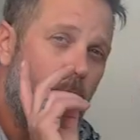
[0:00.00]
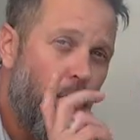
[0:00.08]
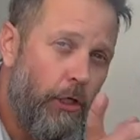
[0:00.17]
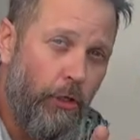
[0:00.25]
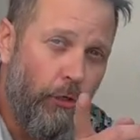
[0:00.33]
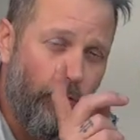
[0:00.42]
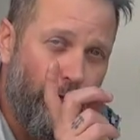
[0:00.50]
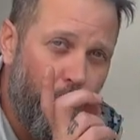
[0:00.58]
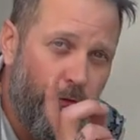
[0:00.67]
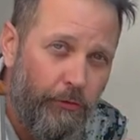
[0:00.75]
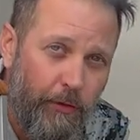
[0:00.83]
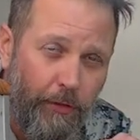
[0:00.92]
Here's the
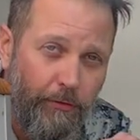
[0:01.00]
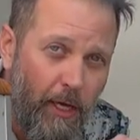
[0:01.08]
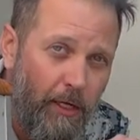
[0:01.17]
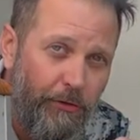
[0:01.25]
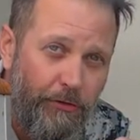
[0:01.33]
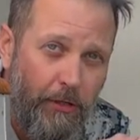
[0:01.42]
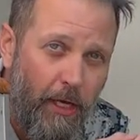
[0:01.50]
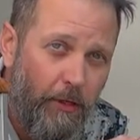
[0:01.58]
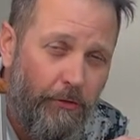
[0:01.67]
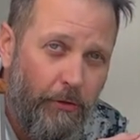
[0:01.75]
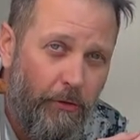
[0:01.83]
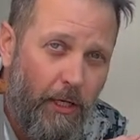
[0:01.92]
trick that you
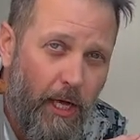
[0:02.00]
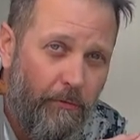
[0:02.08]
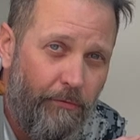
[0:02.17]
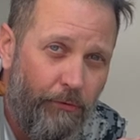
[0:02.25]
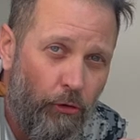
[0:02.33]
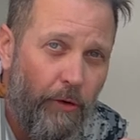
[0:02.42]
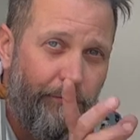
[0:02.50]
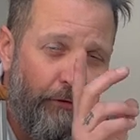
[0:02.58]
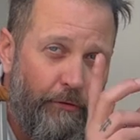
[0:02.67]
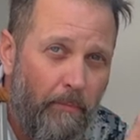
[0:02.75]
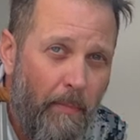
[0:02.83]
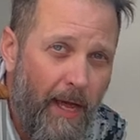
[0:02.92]
stayed to the end for. If
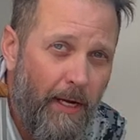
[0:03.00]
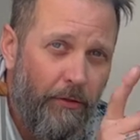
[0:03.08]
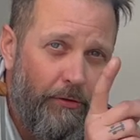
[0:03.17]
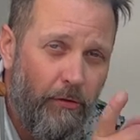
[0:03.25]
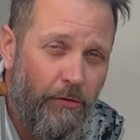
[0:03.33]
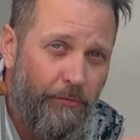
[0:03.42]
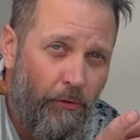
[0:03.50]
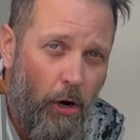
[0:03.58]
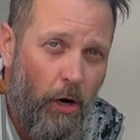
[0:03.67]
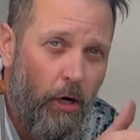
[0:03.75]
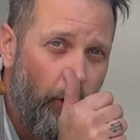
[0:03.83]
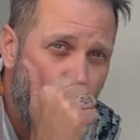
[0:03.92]
you've made it this
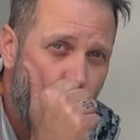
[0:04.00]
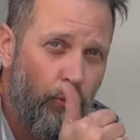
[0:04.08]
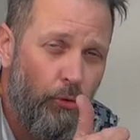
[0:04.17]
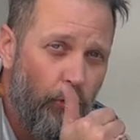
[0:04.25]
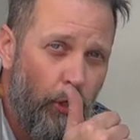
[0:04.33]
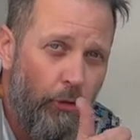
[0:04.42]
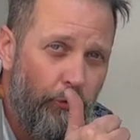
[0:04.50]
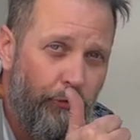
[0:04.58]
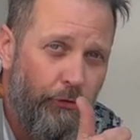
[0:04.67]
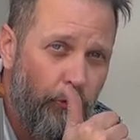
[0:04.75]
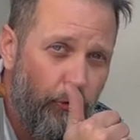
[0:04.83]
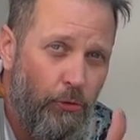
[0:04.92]
far, kudos
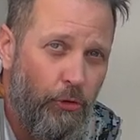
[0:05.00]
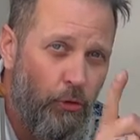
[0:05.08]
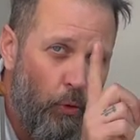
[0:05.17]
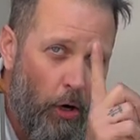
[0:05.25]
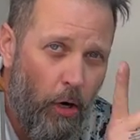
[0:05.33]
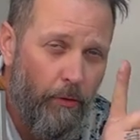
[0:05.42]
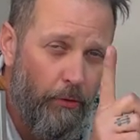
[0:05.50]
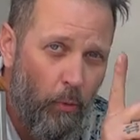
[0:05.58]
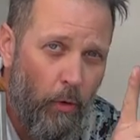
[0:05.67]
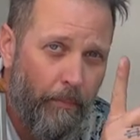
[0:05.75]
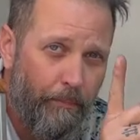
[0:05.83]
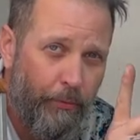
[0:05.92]
to you. You are the
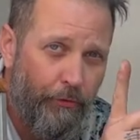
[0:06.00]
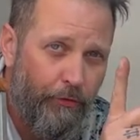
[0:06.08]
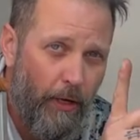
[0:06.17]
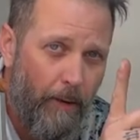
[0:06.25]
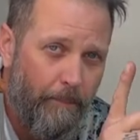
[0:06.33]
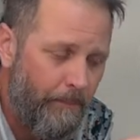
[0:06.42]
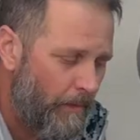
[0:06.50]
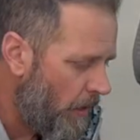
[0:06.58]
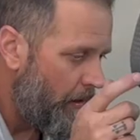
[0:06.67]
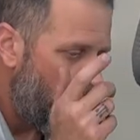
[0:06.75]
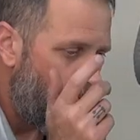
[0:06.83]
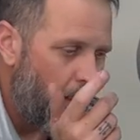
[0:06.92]
1%.
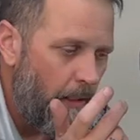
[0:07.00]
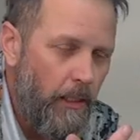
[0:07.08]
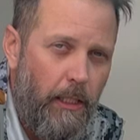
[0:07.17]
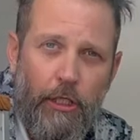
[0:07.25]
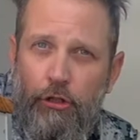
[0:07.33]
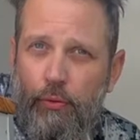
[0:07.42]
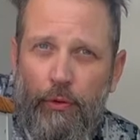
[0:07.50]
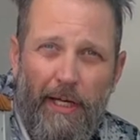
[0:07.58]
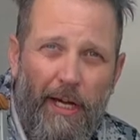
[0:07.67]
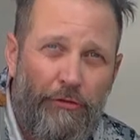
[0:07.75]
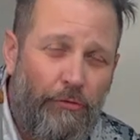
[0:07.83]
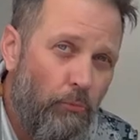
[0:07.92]
It
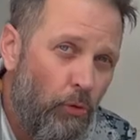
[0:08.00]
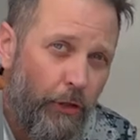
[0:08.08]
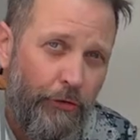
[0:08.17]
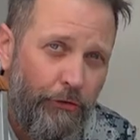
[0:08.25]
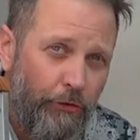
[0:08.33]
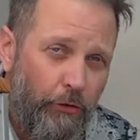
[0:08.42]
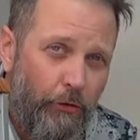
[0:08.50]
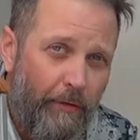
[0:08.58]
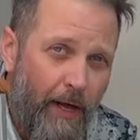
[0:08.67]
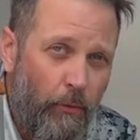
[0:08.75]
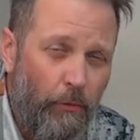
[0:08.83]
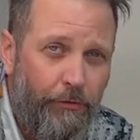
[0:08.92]
creates moisture.
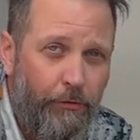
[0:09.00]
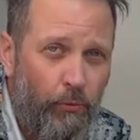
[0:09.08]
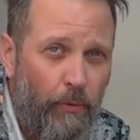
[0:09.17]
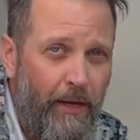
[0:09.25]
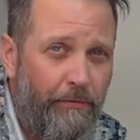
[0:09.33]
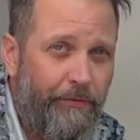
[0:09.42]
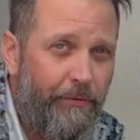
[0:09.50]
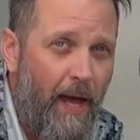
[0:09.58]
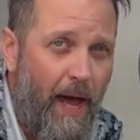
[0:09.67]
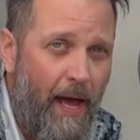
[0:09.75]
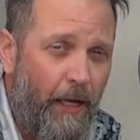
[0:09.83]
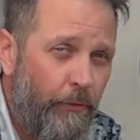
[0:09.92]
That was the red
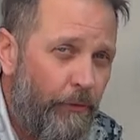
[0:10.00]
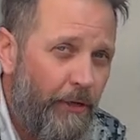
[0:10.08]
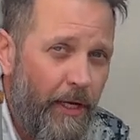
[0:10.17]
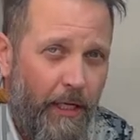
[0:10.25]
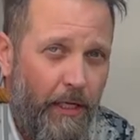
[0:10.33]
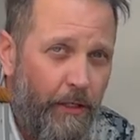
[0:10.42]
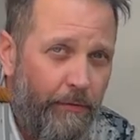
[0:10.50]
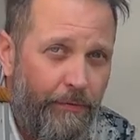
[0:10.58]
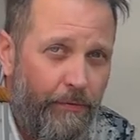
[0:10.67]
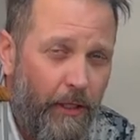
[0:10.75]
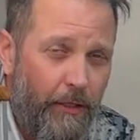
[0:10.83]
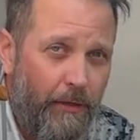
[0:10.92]
flag or the negative
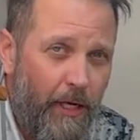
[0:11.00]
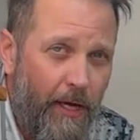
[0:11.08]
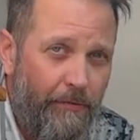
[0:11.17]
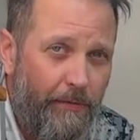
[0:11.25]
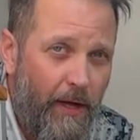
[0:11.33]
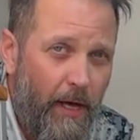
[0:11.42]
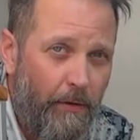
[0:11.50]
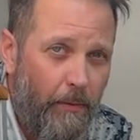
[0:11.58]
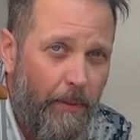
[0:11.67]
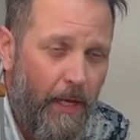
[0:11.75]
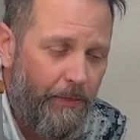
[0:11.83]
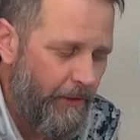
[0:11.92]
thing that I found
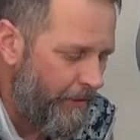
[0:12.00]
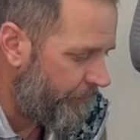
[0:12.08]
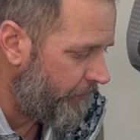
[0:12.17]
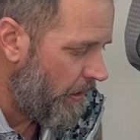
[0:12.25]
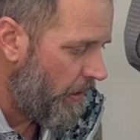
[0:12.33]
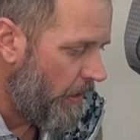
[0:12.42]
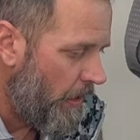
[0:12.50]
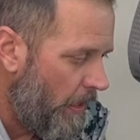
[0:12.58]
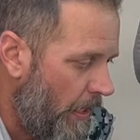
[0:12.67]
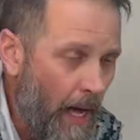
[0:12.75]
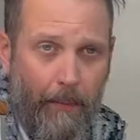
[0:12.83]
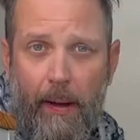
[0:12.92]
about this.
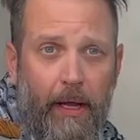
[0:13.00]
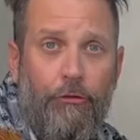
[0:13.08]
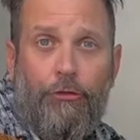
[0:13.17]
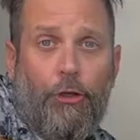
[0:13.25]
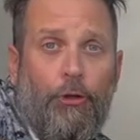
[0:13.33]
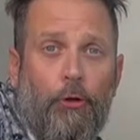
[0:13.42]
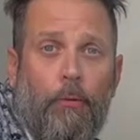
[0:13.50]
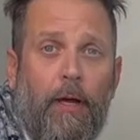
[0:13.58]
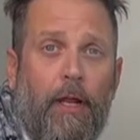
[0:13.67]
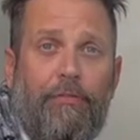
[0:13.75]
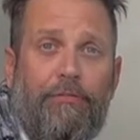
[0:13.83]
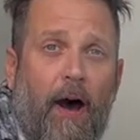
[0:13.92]
How about a
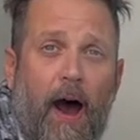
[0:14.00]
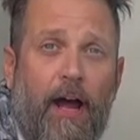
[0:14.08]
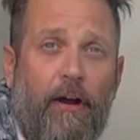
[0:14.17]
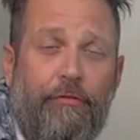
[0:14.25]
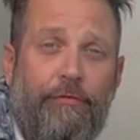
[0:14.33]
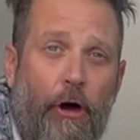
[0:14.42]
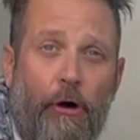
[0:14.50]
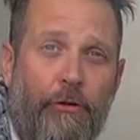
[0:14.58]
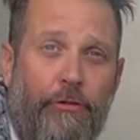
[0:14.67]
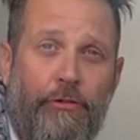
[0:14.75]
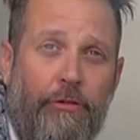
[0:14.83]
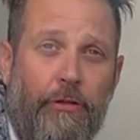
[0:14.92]
dehumidifier,
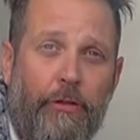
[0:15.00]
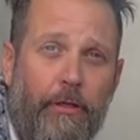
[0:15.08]
folks?